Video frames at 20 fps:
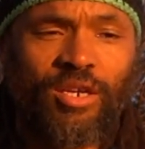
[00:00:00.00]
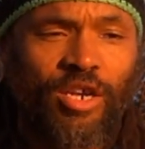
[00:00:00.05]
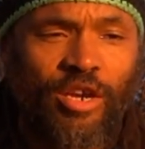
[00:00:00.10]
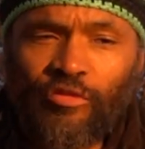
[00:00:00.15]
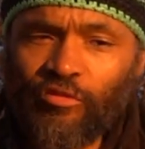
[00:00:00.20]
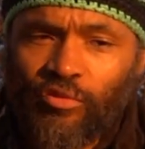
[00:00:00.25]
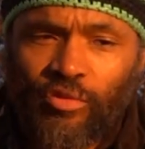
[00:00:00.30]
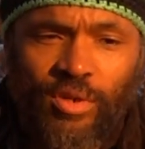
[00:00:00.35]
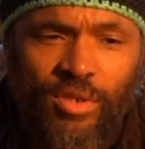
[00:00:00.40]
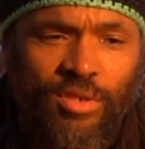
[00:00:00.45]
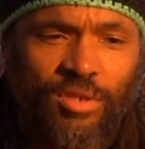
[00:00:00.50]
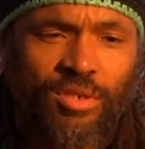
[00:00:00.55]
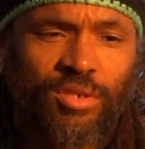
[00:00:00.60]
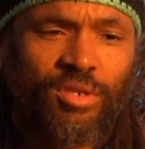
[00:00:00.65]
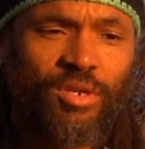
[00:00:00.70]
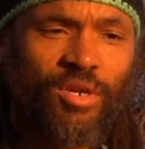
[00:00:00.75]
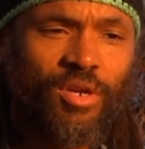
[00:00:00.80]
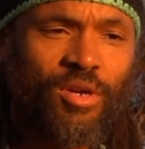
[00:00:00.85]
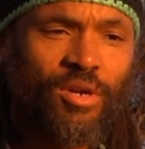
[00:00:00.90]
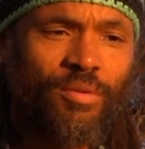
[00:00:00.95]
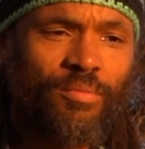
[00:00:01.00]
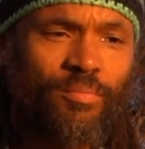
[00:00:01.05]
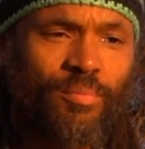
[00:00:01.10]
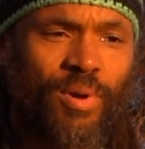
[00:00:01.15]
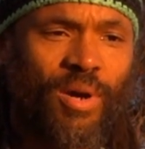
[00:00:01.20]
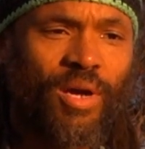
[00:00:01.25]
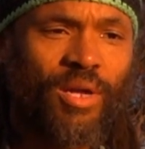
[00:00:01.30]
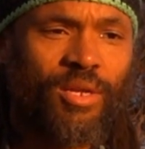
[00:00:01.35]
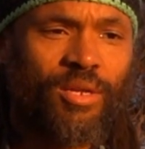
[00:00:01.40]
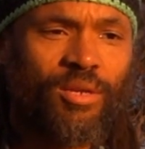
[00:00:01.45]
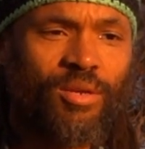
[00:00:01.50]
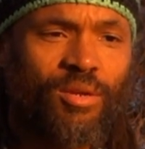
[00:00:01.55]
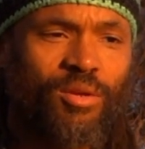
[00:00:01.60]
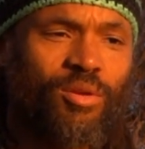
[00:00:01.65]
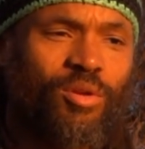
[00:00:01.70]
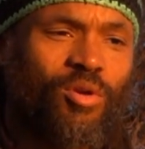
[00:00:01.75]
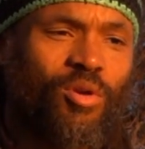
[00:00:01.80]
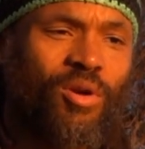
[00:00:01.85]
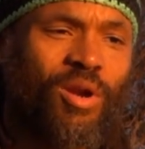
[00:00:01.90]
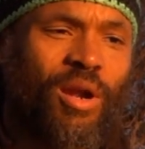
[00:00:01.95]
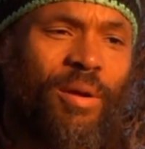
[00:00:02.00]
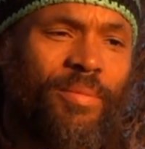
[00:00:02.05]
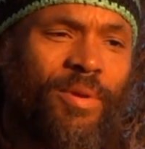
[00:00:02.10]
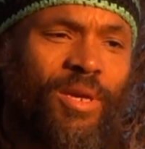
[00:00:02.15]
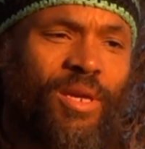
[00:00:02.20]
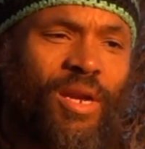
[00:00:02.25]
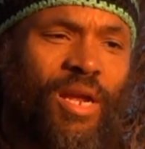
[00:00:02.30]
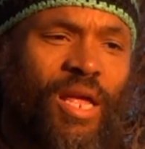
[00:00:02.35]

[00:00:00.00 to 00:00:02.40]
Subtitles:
difference, but you know what I mean?